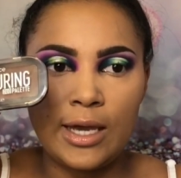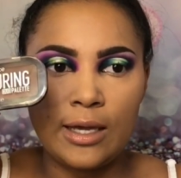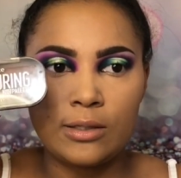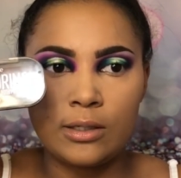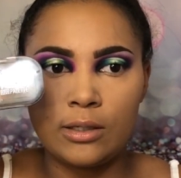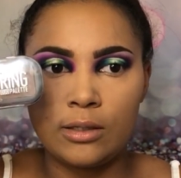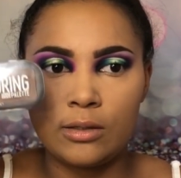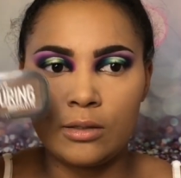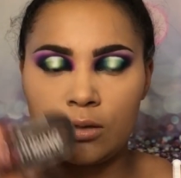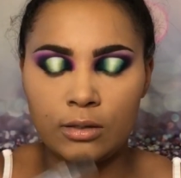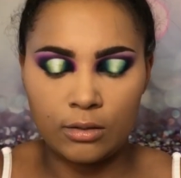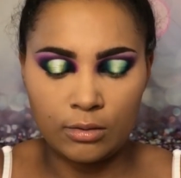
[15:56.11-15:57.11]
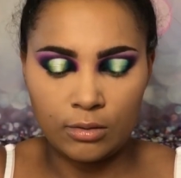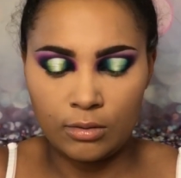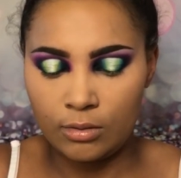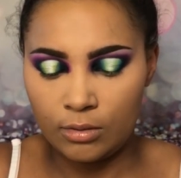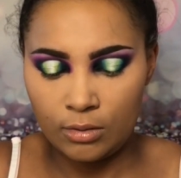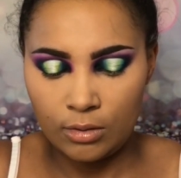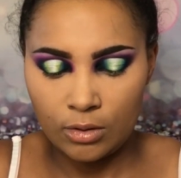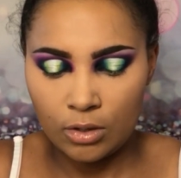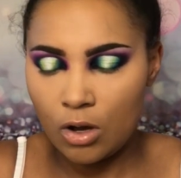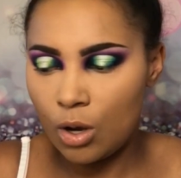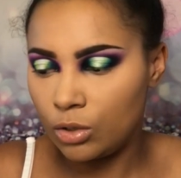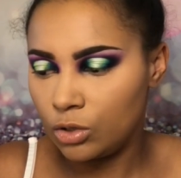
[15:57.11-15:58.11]
Essence
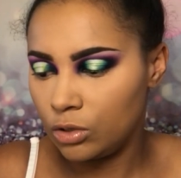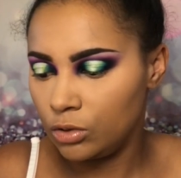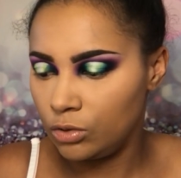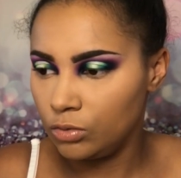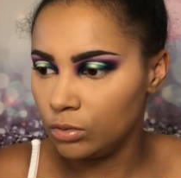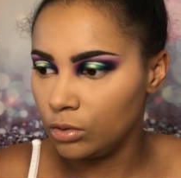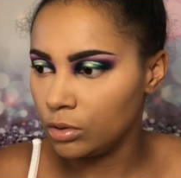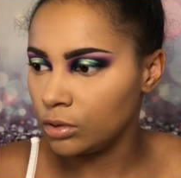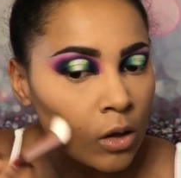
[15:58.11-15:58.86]
Contour Duo.